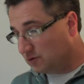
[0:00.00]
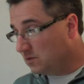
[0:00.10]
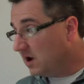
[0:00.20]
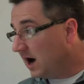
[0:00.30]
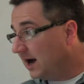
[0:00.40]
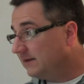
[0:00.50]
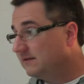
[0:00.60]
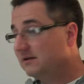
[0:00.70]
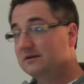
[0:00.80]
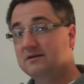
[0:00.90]

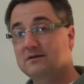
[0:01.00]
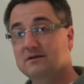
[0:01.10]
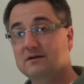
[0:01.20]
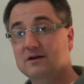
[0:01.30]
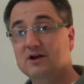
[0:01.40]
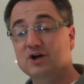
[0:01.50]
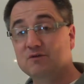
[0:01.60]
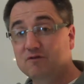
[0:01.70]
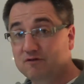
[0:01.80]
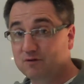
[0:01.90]
not
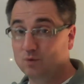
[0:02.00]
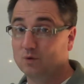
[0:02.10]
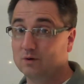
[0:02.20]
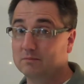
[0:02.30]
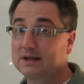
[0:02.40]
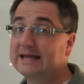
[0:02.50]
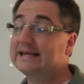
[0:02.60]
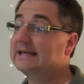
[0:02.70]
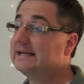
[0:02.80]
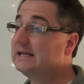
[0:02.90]
conform
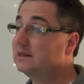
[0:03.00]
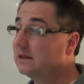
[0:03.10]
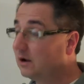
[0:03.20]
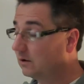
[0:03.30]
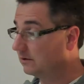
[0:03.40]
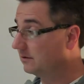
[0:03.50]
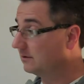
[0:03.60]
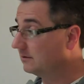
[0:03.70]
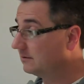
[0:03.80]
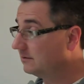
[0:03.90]
any longer
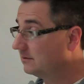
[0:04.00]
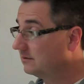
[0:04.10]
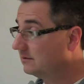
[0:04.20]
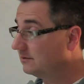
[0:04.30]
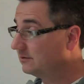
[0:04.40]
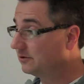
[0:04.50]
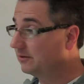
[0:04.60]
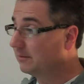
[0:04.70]
to the